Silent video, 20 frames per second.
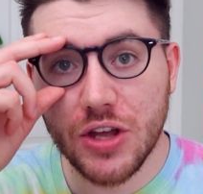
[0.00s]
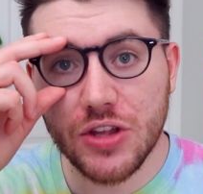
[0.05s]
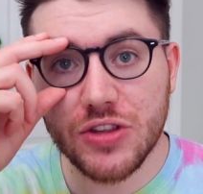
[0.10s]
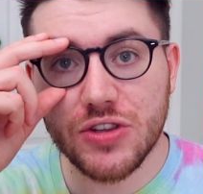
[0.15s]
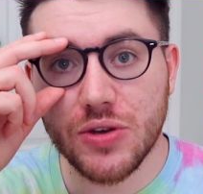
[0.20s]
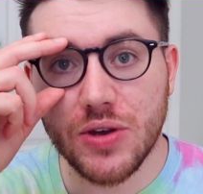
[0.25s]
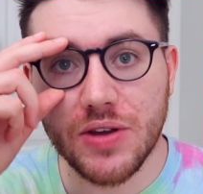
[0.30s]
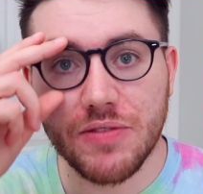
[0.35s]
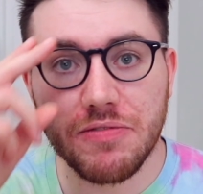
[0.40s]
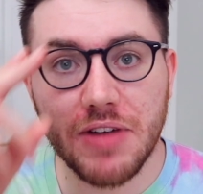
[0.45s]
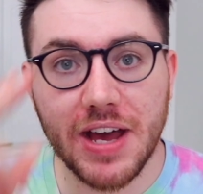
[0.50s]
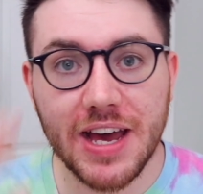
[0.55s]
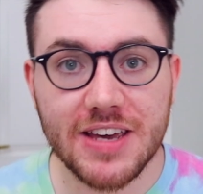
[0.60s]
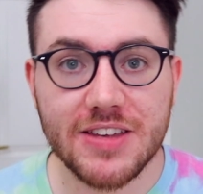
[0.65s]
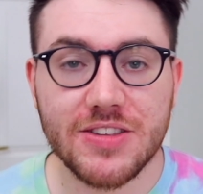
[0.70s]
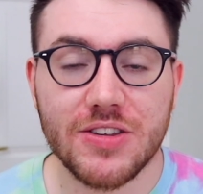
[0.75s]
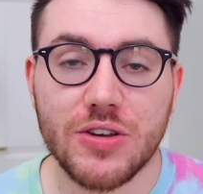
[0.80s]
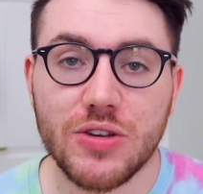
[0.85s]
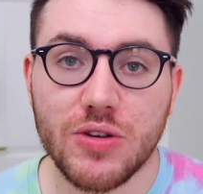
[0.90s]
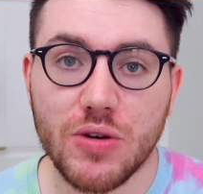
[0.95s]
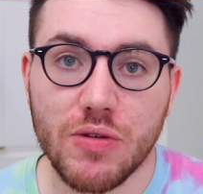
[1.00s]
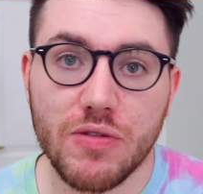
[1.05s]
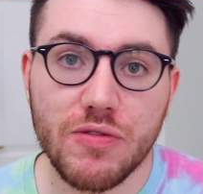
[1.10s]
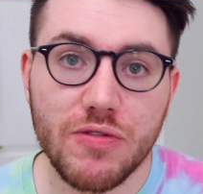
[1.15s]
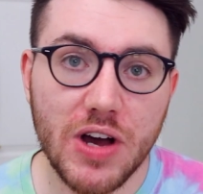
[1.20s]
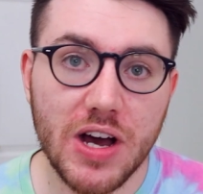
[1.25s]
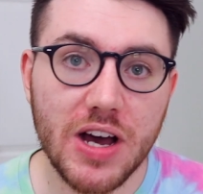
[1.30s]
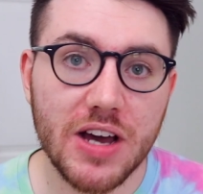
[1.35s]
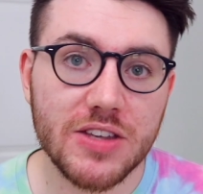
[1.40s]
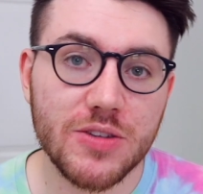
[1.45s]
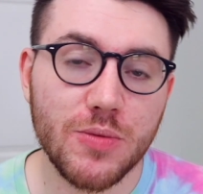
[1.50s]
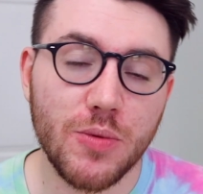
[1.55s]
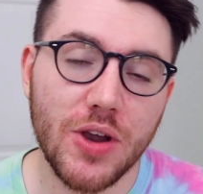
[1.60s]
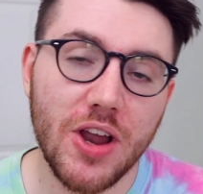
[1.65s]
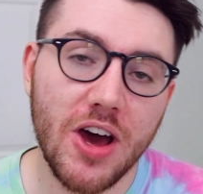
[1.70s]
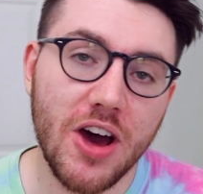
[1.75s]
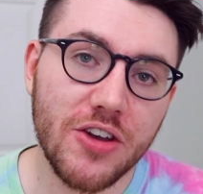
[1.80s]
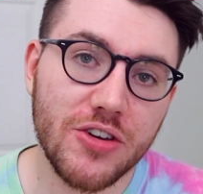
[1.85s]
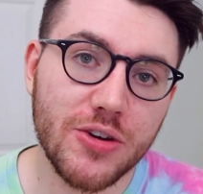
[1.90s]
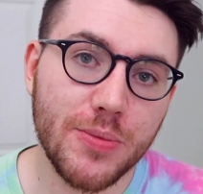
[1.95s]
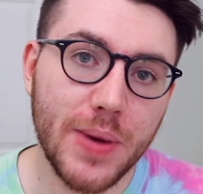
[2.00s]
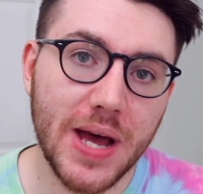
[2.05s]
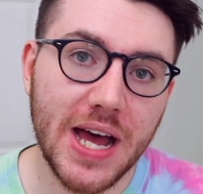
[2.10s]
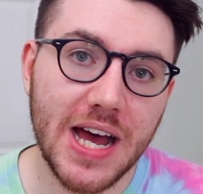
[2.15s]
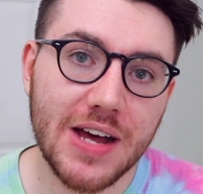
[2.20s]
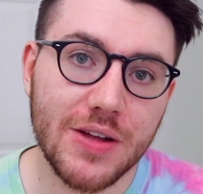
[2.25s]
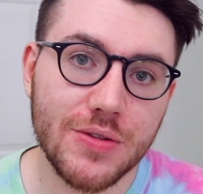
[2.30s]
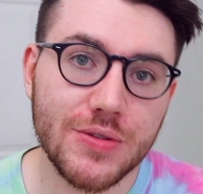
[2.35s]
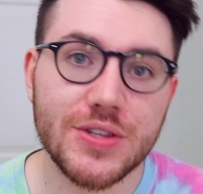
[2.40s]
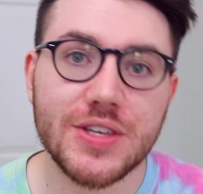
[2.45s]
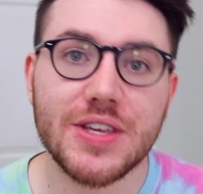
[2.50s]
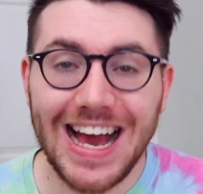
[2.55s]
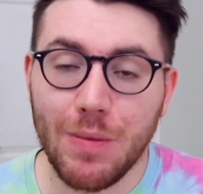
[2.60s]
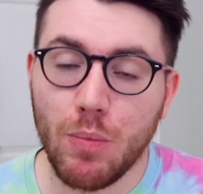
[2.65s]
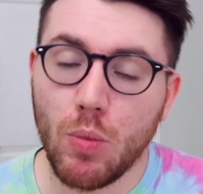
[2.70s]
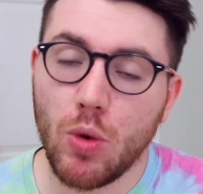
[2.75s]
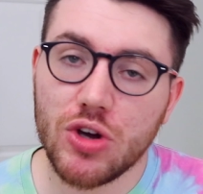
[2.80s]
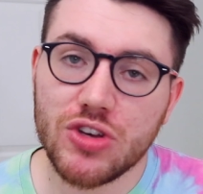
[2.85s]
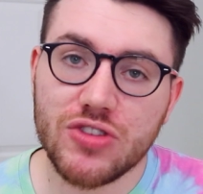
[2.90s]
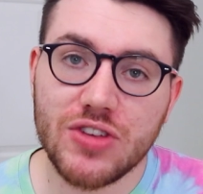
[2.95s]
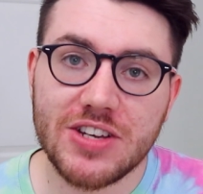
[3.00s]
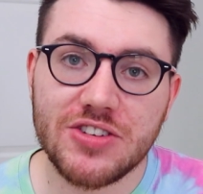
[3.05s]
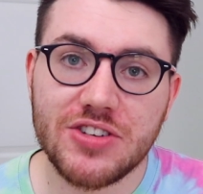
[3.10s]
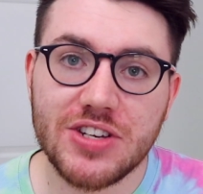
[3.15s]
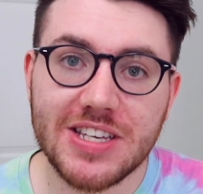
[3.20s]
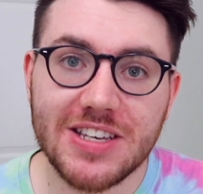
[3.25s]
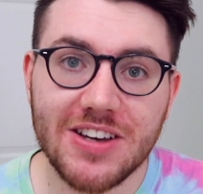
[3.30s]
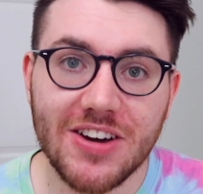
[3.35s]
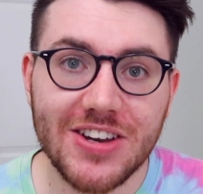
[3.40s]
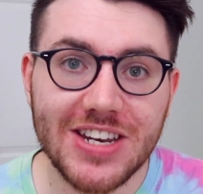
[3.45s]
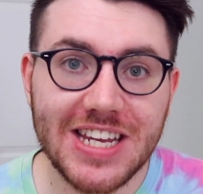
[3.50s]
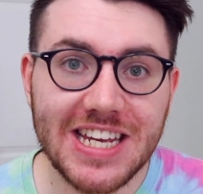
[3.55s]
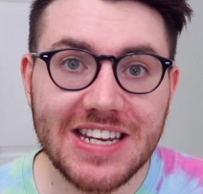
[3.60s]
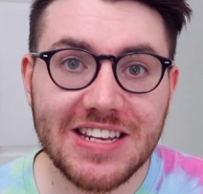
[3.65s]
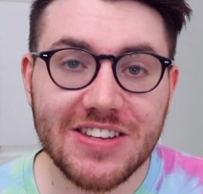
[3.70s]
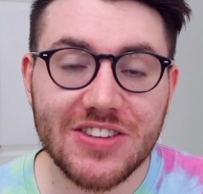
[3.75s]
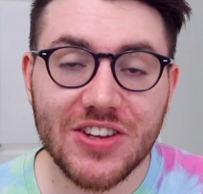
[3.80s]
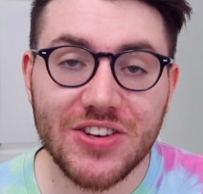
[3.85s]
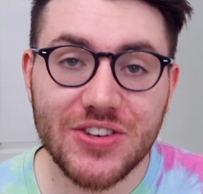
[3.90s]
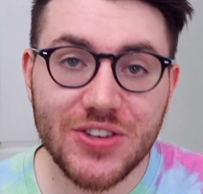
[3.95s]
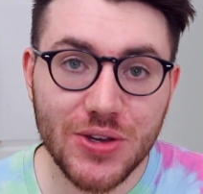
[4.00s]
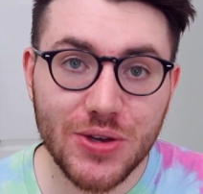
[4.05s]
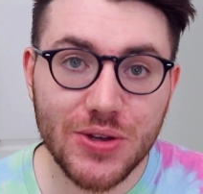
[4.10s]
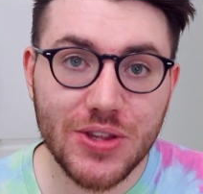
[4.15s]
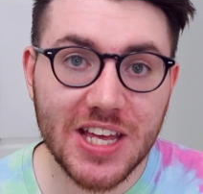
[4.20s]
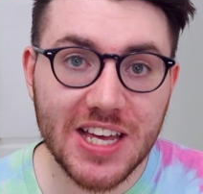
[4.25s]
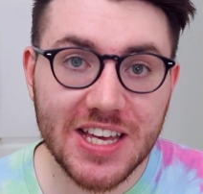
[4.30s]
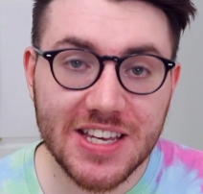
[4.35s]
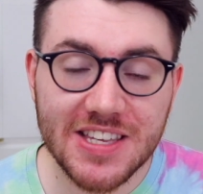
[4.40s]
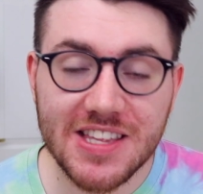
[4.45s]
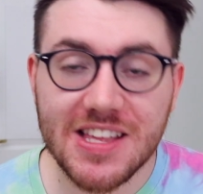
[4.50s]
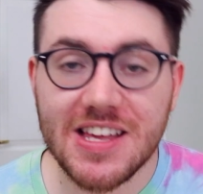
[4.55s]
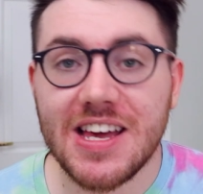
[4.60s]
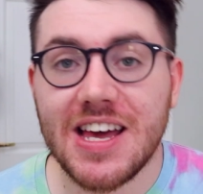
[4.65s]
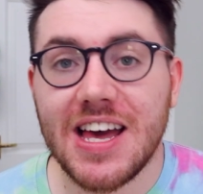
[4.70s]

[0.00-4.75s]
to invest your first £100 and what strategies are needed to do this.